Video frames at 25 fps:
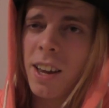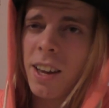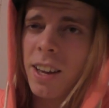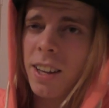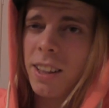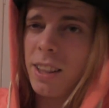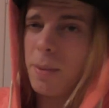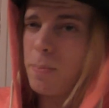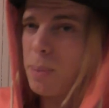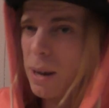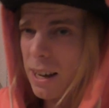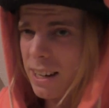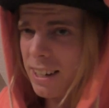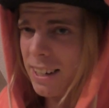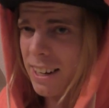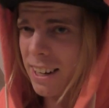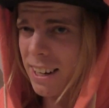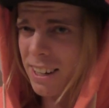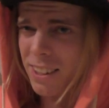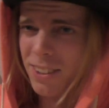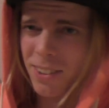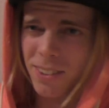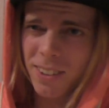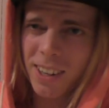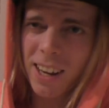
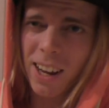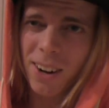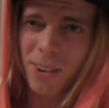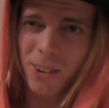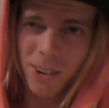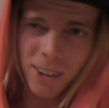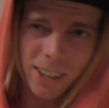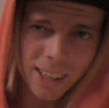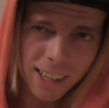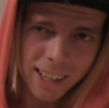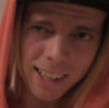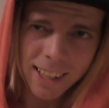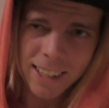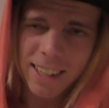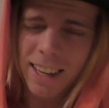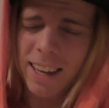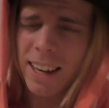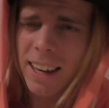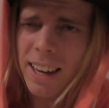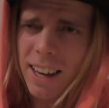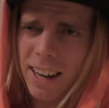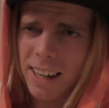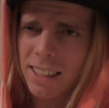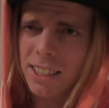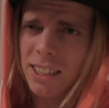dependent on caloric
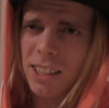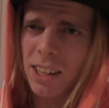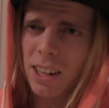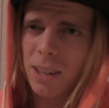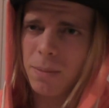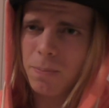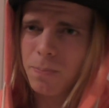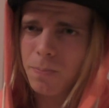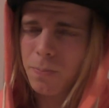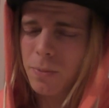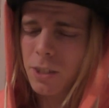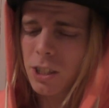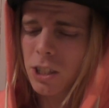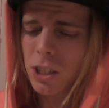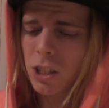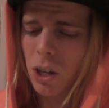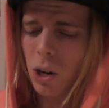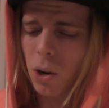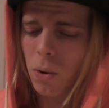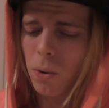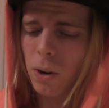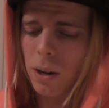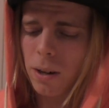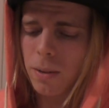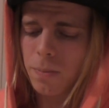intake, actually.
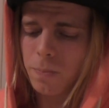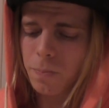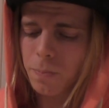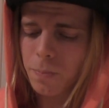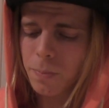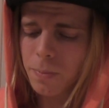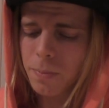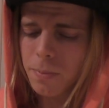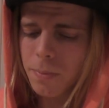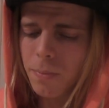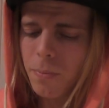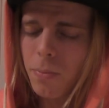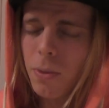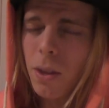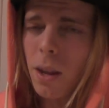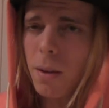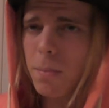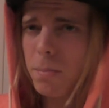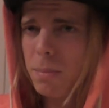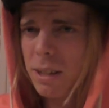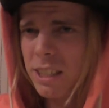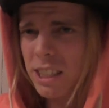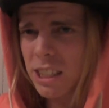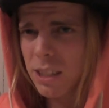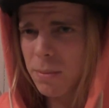So
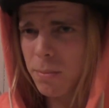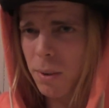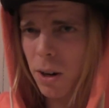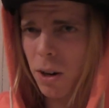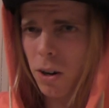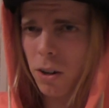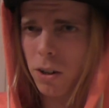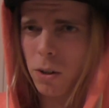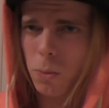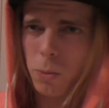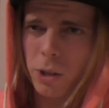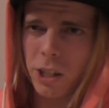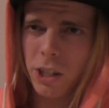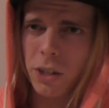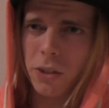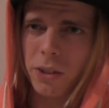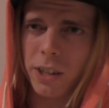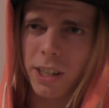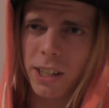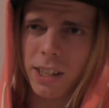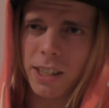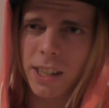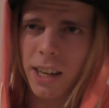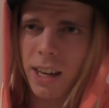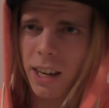be smart with your
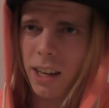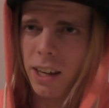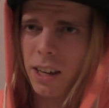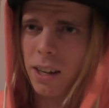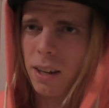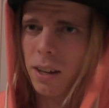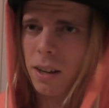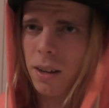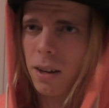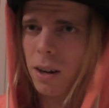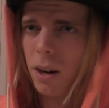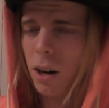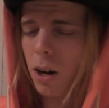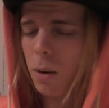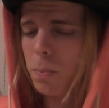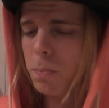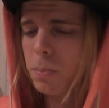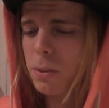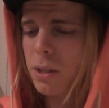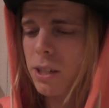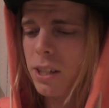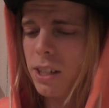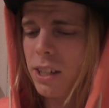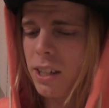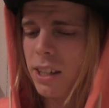intake, up
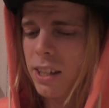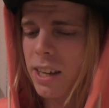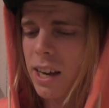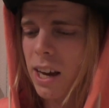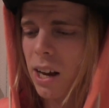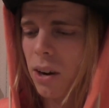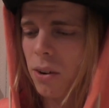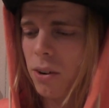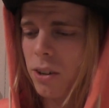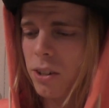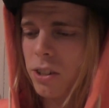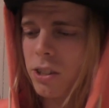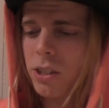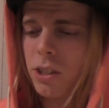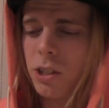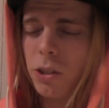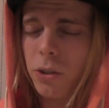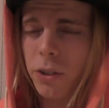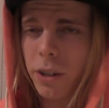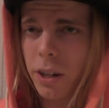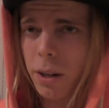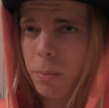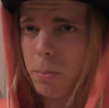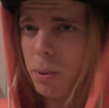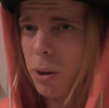the calories
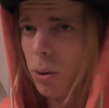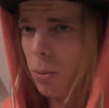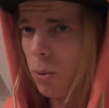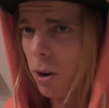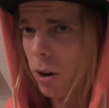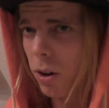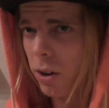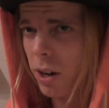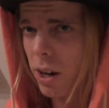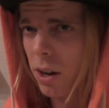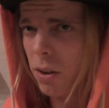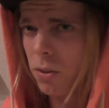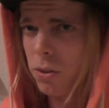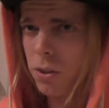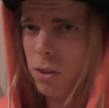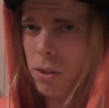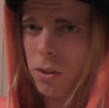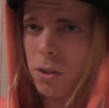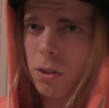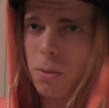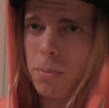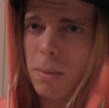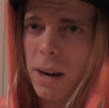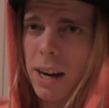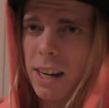during the pre-workout
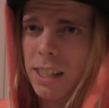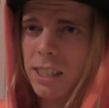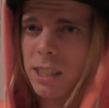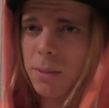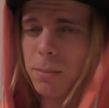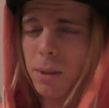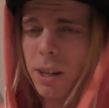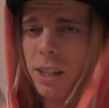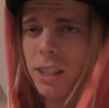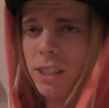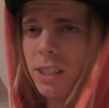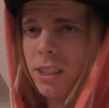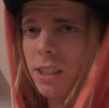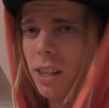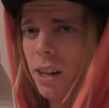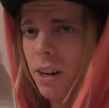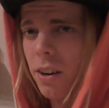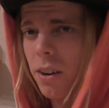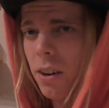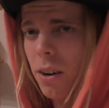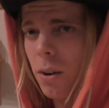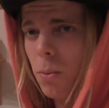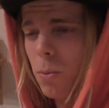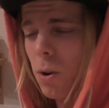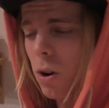to maximize
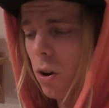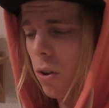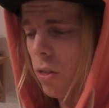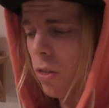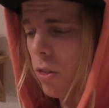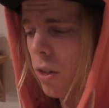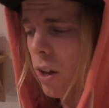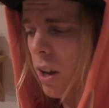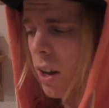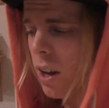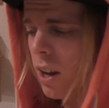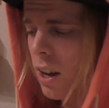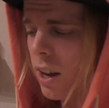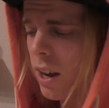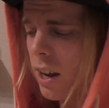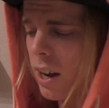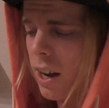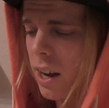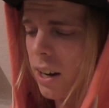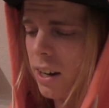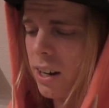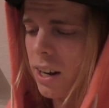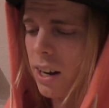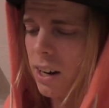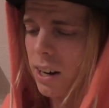their worth.
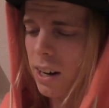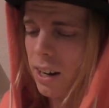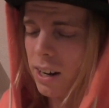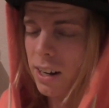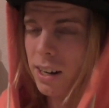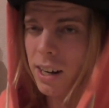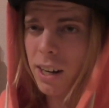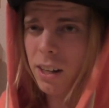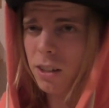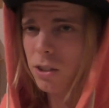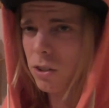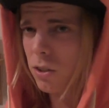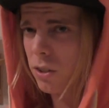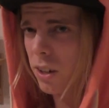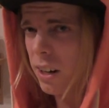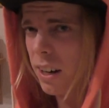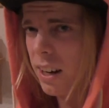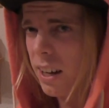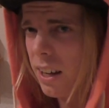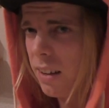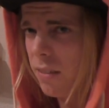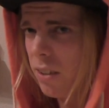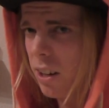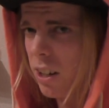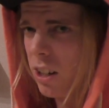And then, like, later on in the
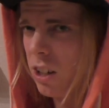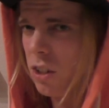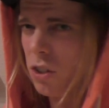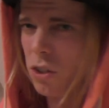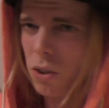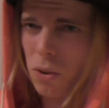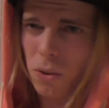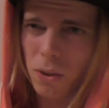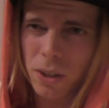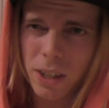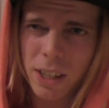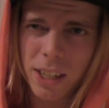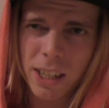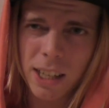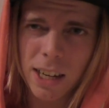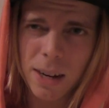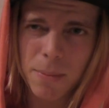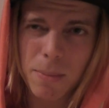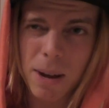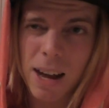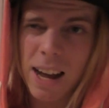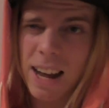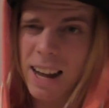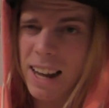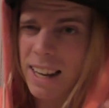evening, you don't need
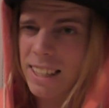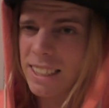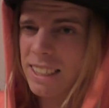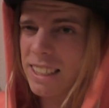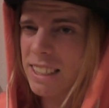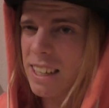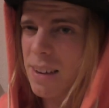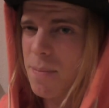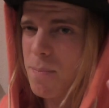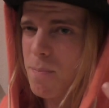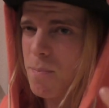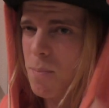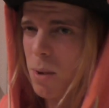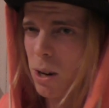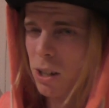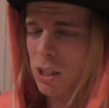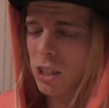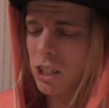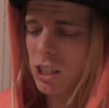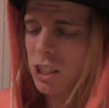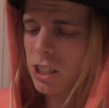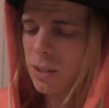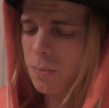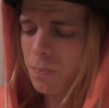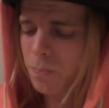them as
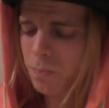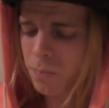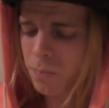much.